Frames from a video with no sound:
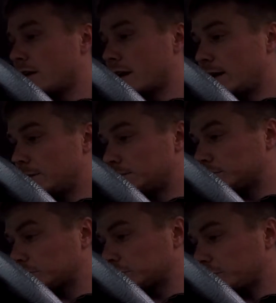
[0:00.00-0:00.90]
I've
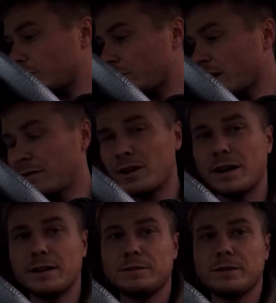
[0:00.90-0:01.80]

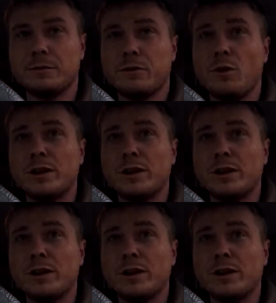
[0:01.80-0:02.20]
got a full